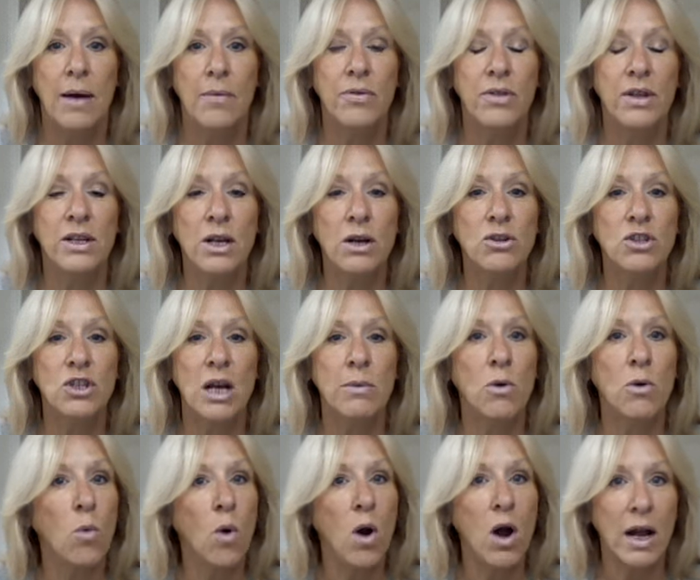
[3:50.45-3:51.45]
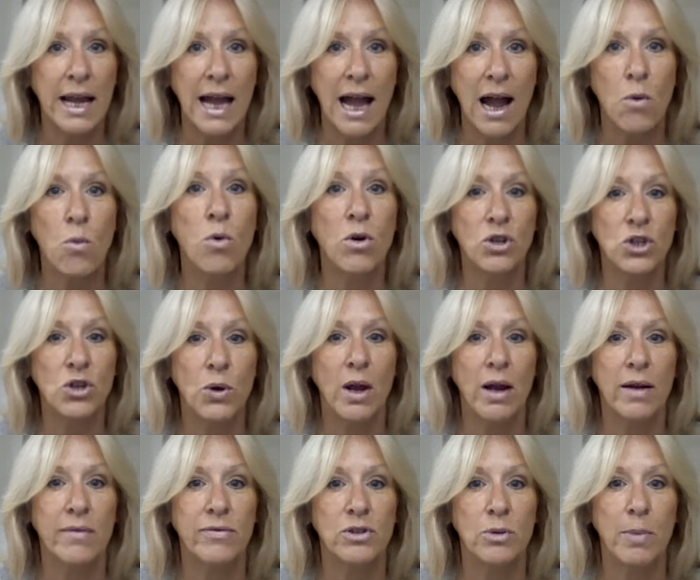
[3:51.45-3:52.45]
The notaire will work out what you
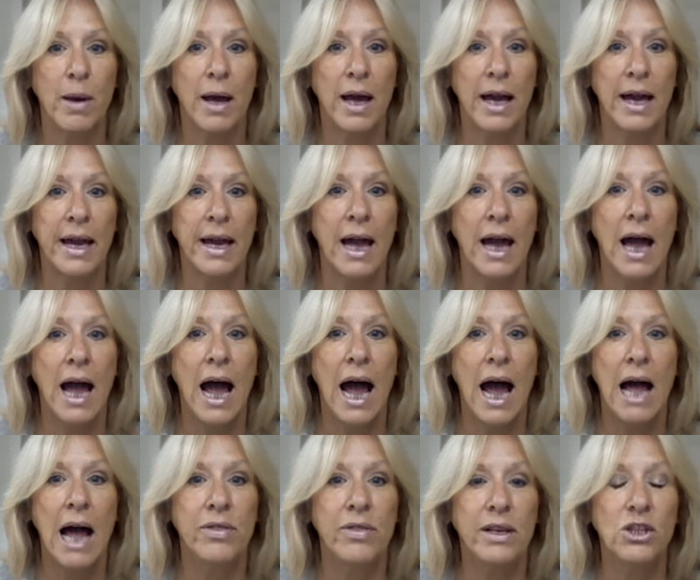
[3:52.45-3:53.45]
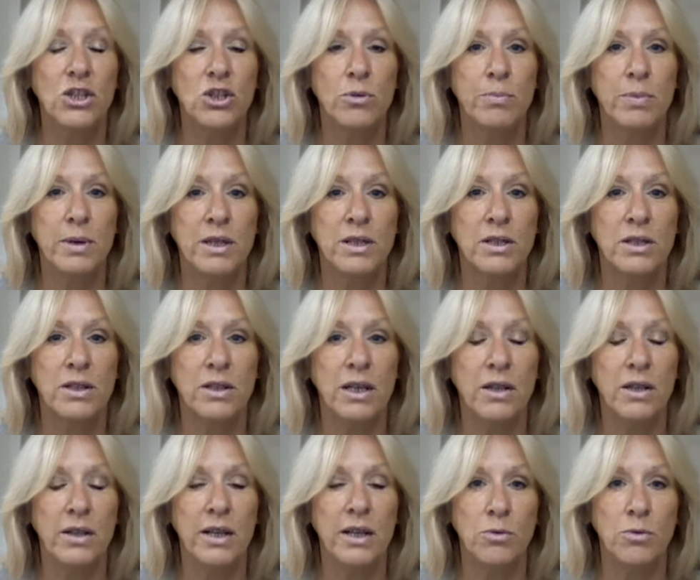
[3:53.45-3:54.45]
have to pay, and these
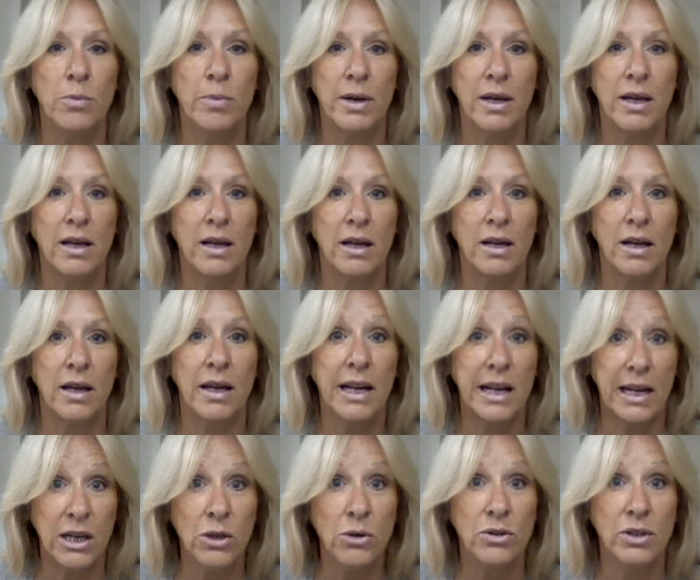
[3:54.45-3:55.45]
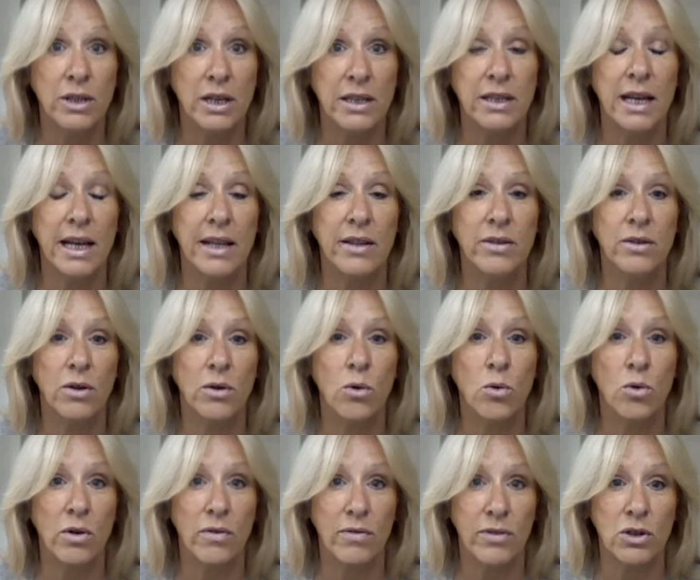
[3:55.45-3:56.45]
will be included in
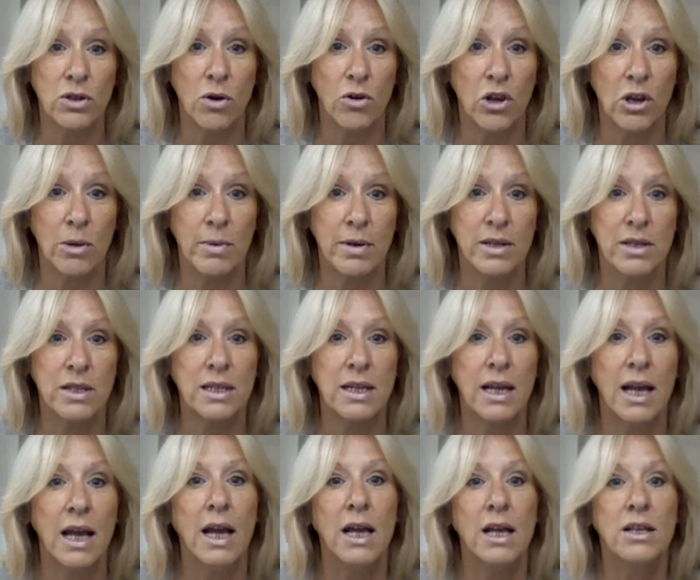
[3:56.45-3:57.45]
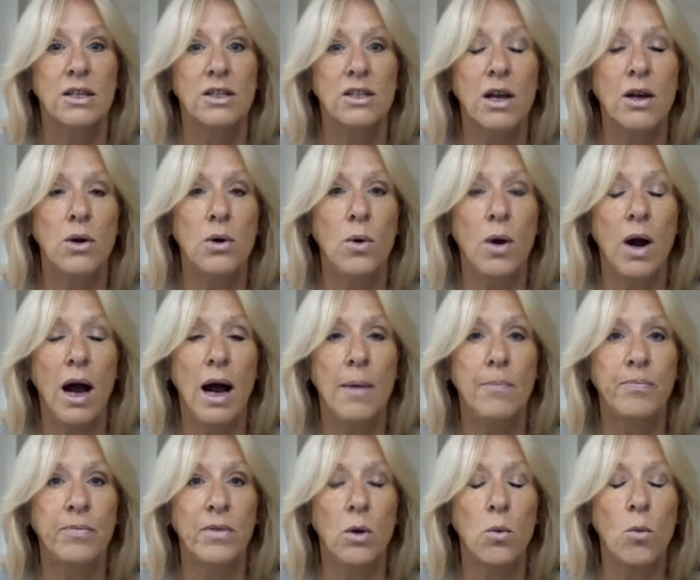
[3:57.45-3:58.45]
all of the documents. So
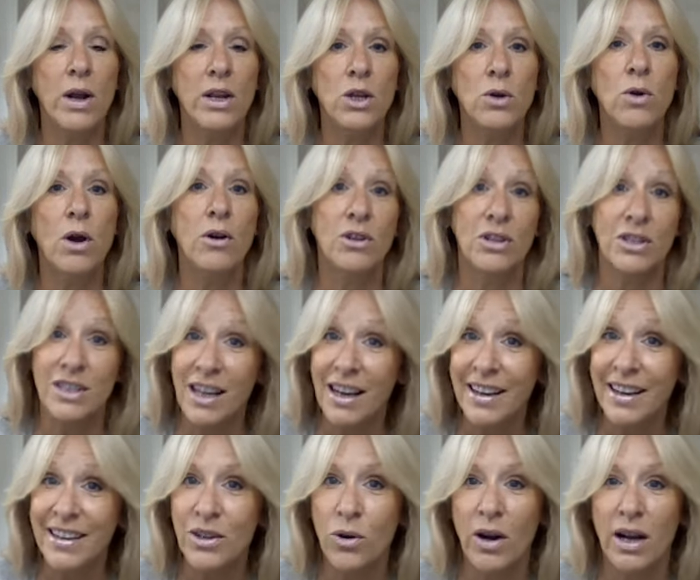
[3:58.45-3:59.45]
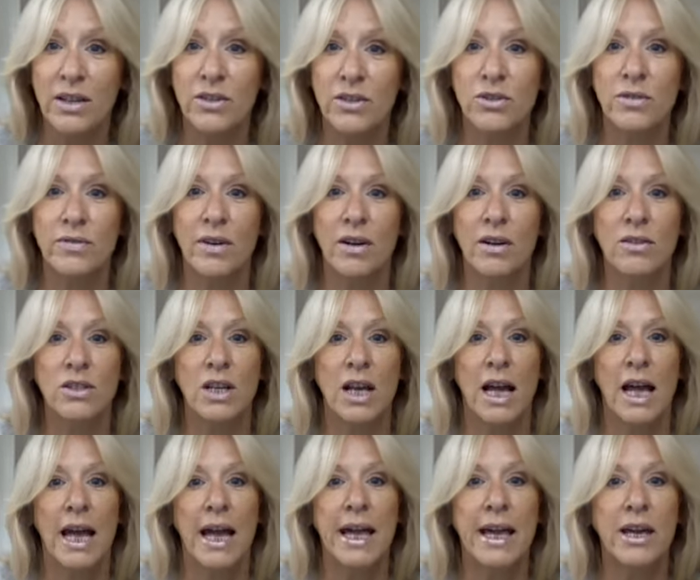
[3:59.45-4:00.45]
when you go to sign your acte de vente,
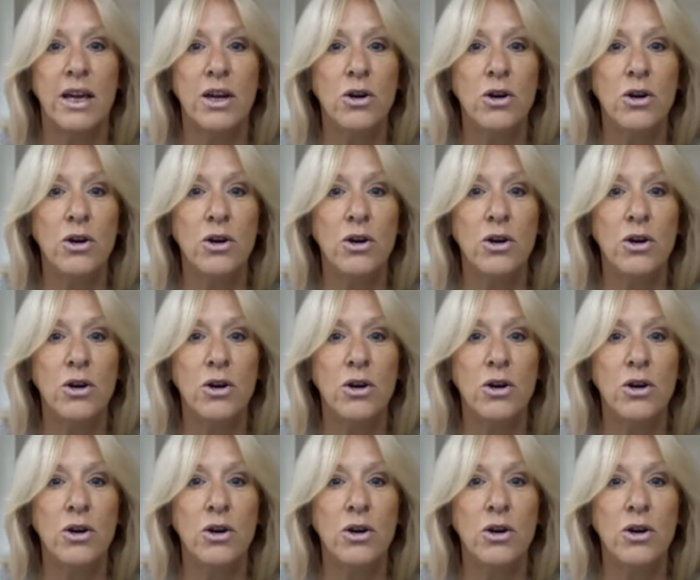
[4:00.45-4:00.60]
it